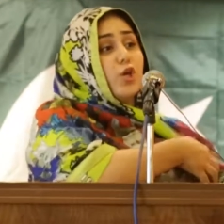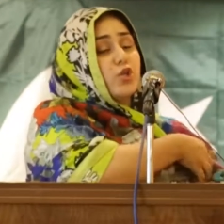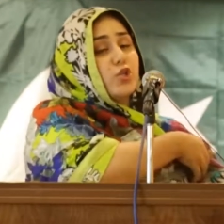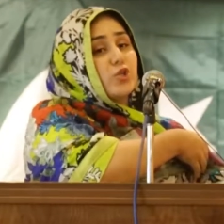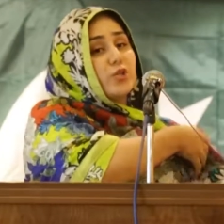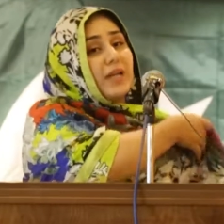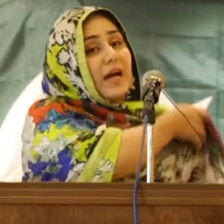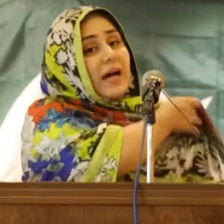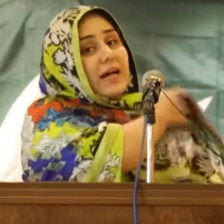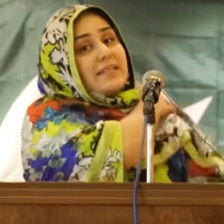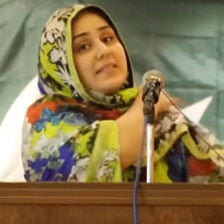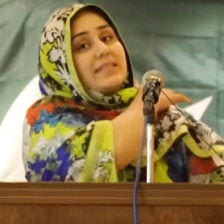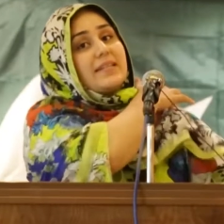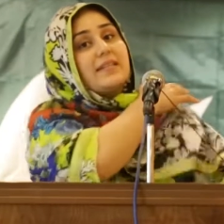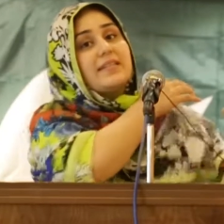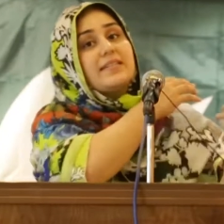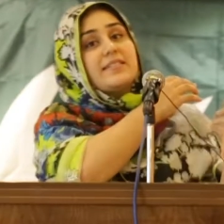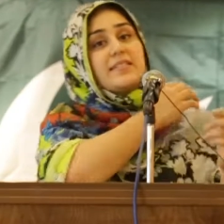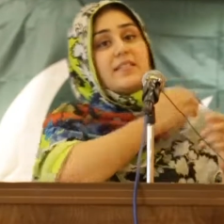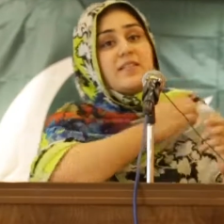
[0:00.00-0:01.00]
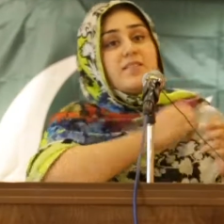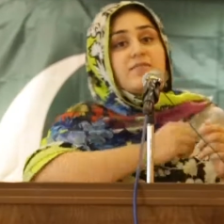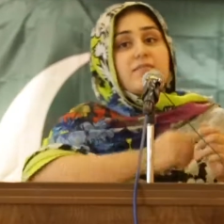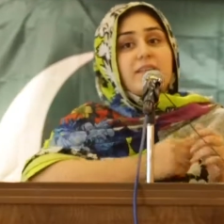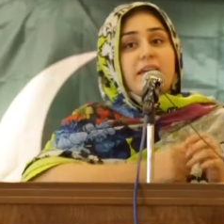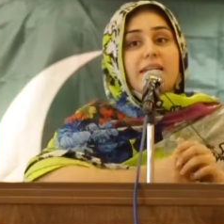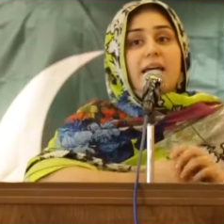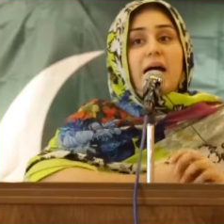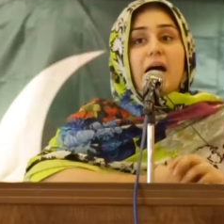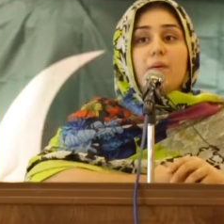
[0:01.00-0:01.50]
should ask ourselves,
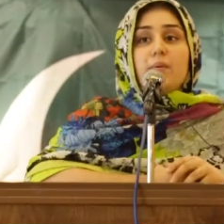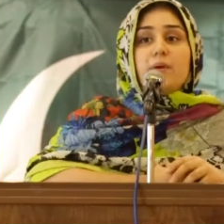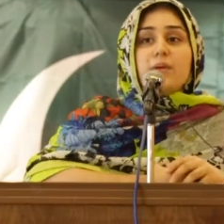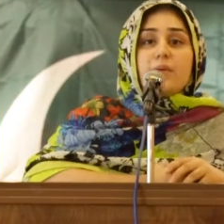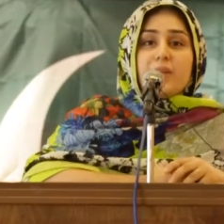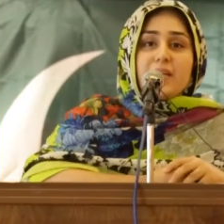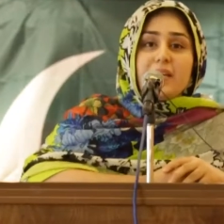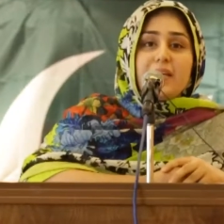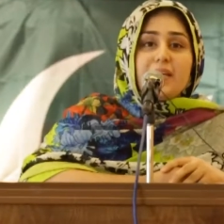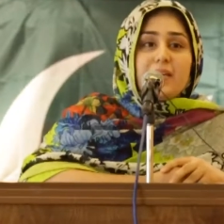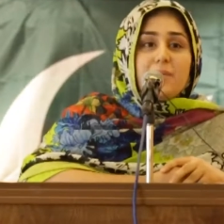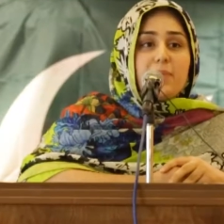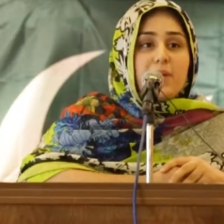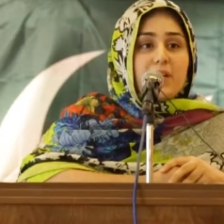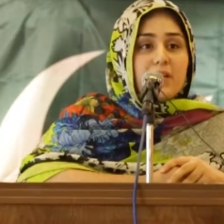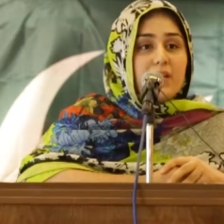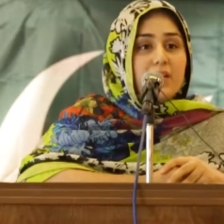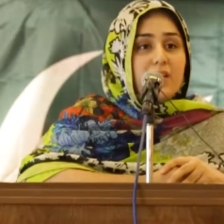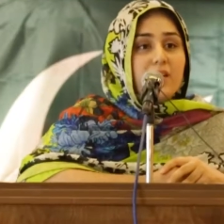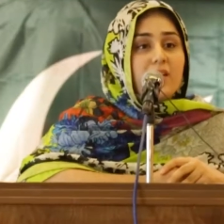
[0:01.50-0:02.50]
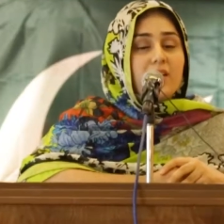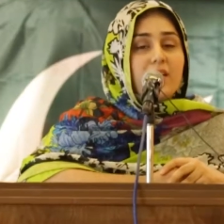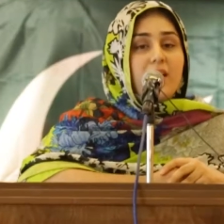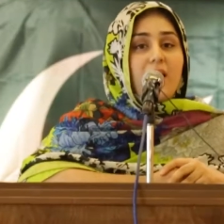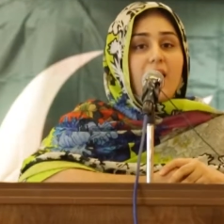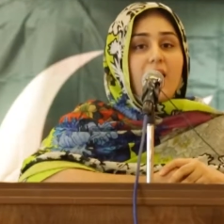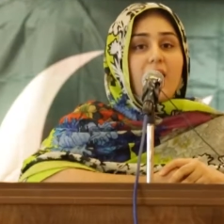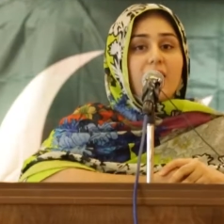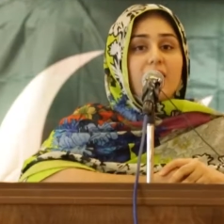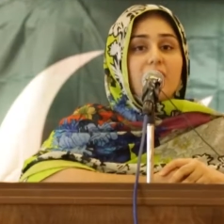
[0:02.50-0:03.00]
that are we really independent?
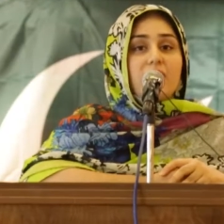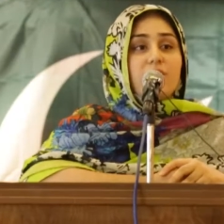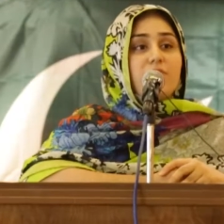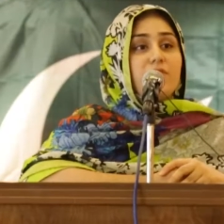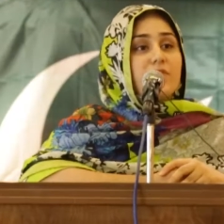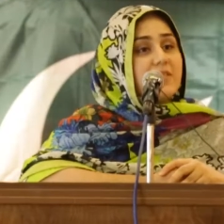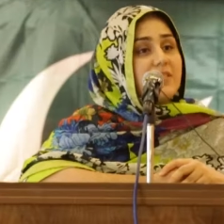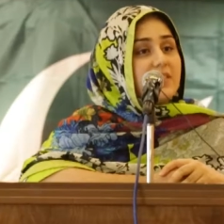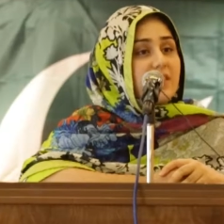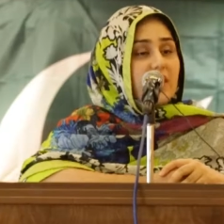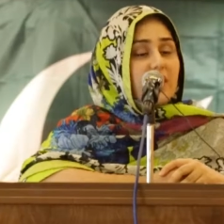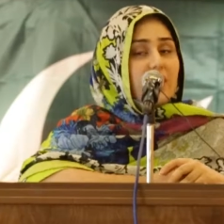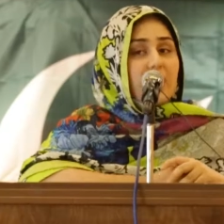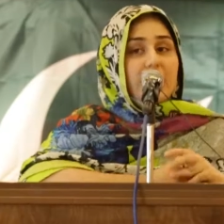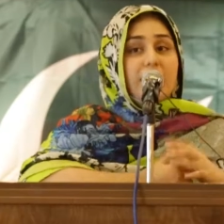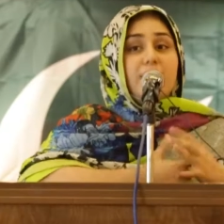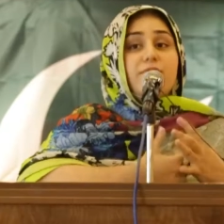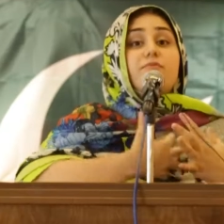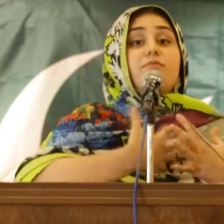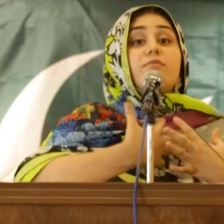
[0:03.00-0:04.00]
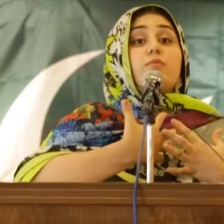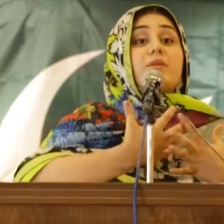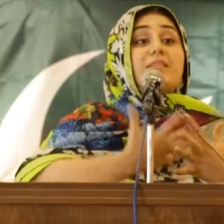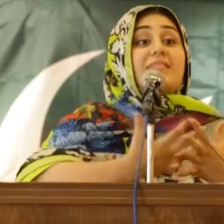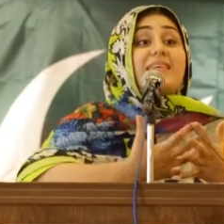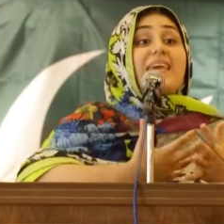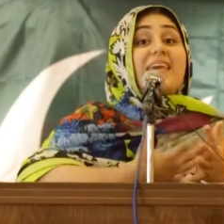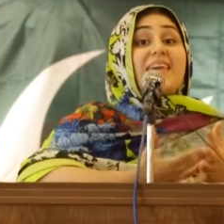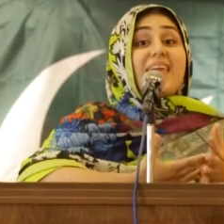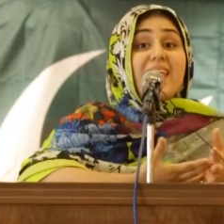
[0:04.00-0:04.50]
And if we
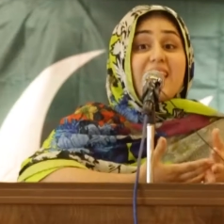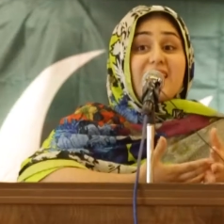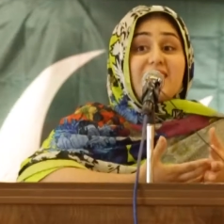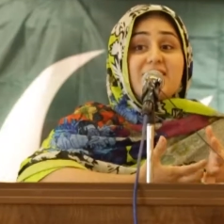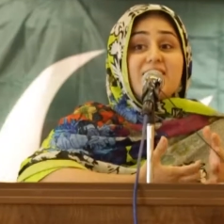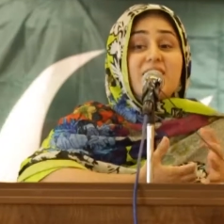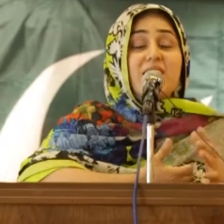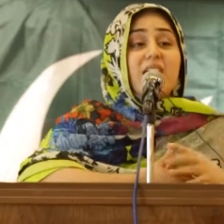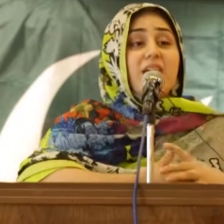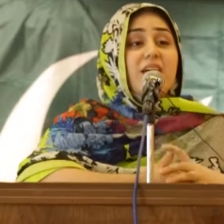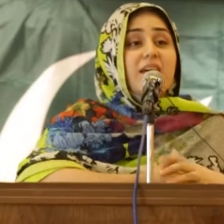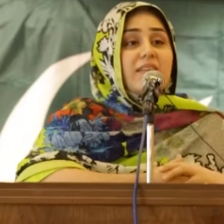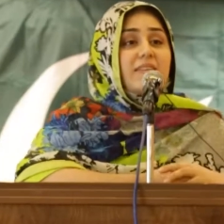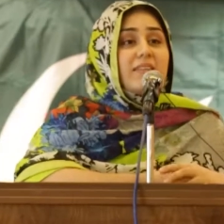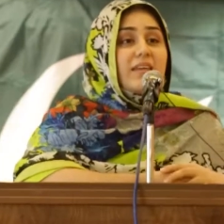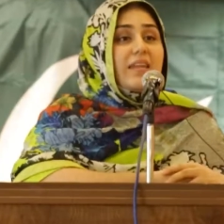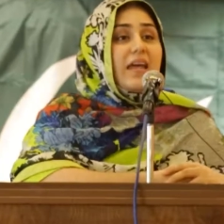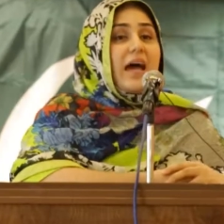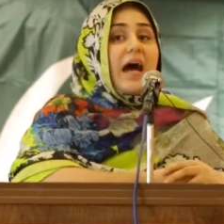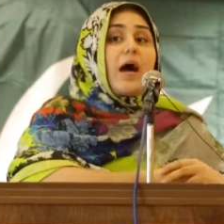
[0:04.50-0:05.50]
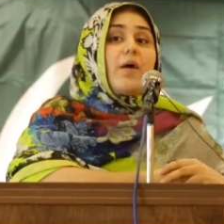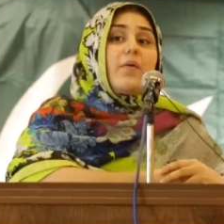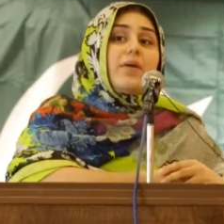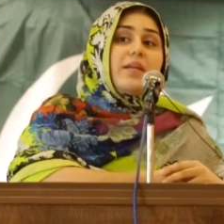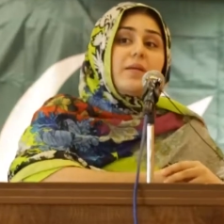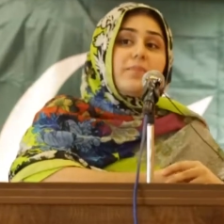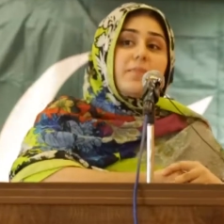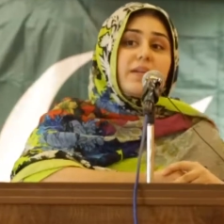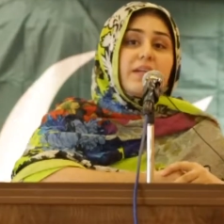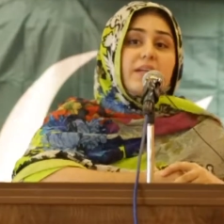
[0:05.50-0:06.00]
say yes, then how
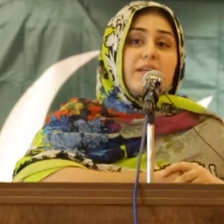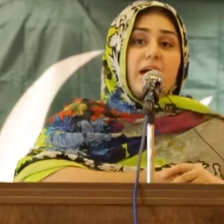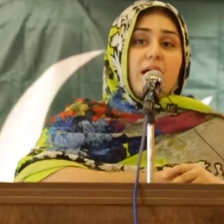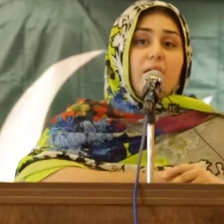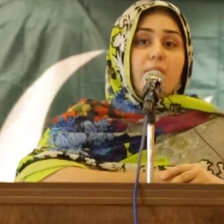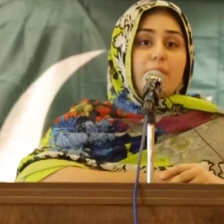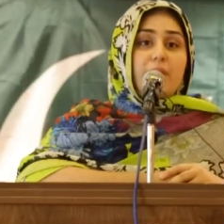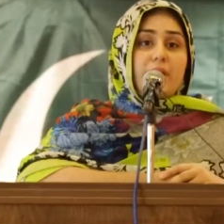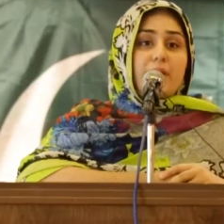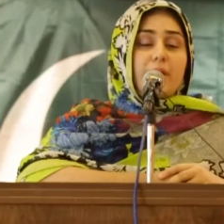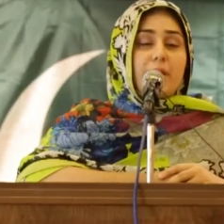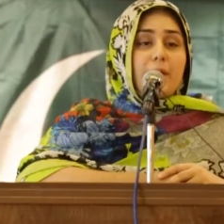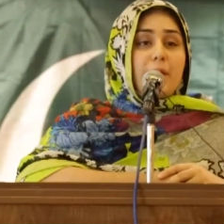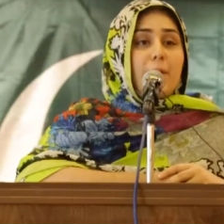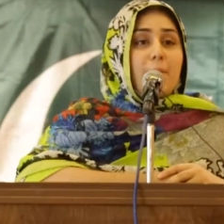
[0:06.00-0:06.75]
independent are we?